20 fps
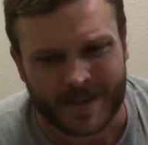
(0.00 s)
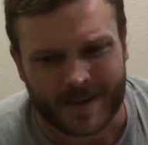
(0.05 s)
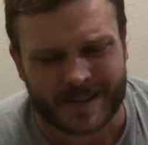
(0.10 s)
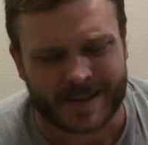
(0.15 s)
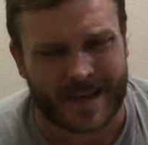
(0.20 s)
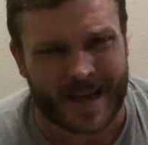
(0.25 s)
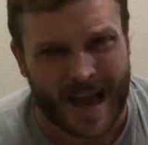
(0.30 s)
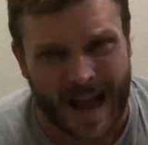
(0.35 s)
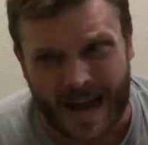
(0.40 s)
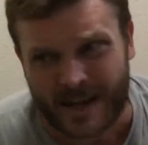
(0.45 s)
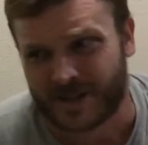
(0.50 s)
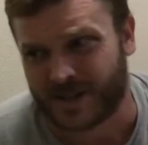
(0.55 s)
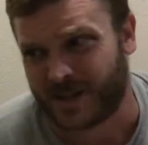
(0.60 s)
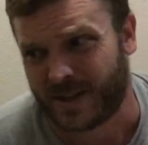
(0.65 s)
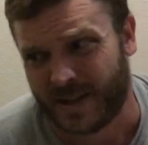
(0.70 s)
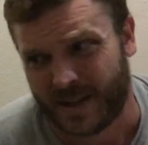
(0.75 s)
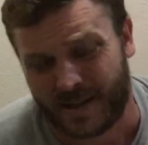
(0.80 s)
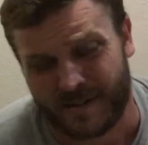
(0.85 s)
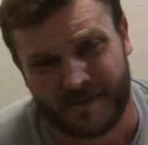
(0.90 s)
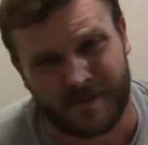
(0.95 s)
is actually
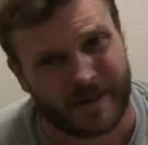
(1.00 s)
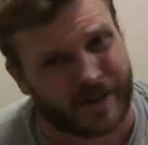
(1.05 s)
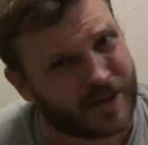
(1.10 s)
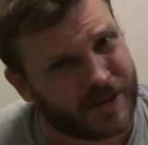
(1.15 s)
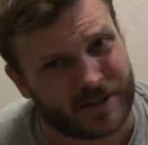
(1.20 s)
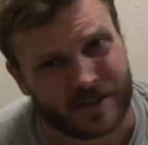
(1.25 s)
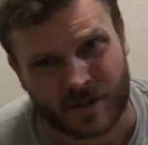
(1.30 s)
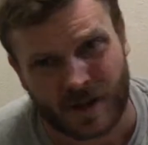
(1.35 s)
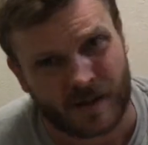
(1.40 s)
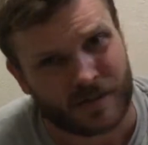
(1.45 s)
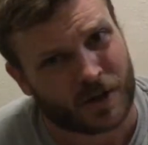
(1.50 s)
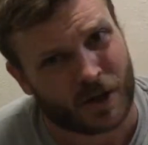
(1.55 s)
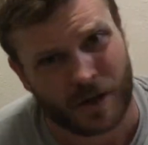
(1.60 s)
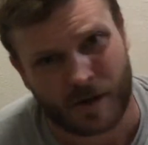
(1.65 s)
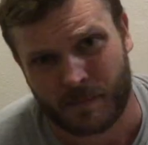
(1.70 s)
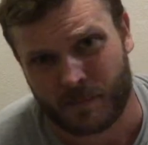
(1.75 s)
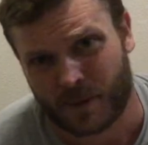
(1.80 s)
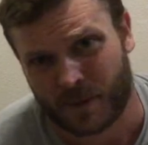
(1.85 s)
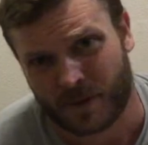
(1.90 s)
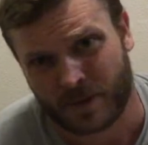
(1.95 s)
like a very
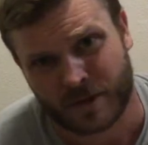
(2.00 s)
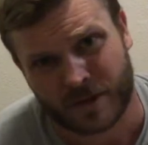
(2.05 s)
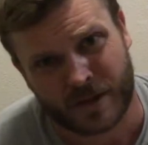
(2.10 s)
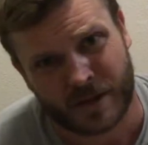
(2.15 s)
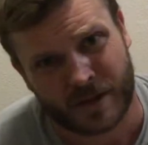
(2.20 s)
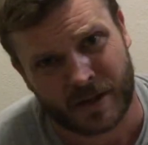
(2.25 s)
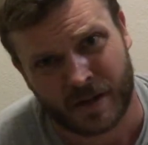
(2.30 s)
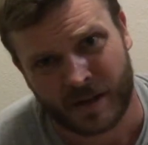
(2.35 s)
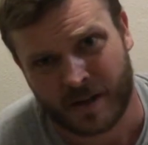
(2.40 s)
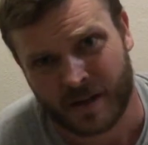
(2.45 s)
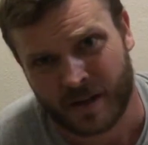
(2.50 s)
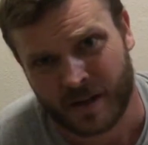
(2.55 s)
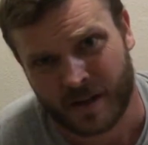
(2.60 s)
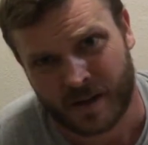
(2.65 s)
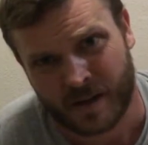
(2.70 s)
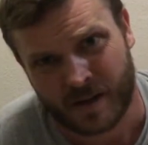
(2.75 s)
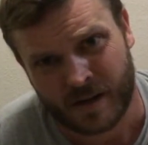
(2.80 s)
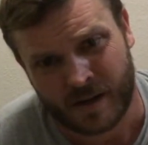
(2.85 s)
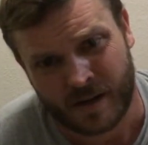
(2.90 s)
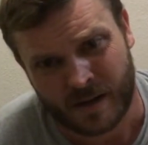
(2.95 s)
soft-hearted person.
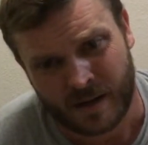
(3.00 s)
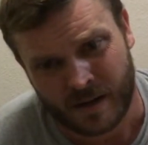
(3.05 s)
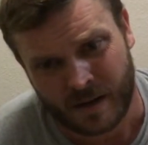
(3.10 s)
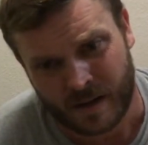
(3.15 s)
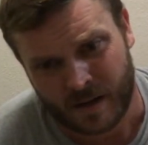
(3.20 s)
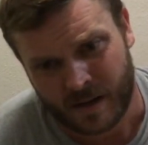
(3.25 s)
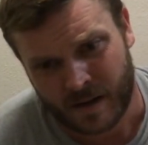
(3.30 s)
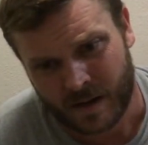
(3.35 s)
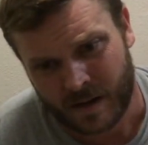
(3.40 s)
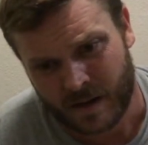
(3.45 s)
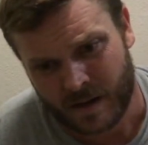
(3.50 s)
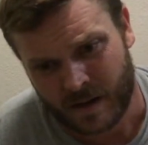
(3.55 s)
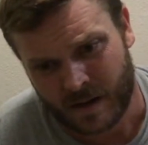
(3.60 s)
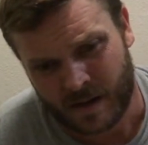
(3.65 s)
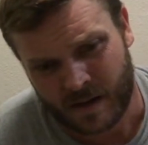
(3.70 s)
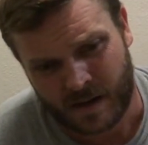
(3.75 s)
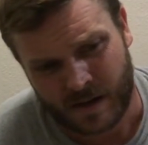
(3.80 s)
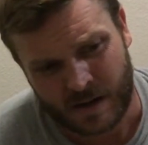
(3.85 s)
I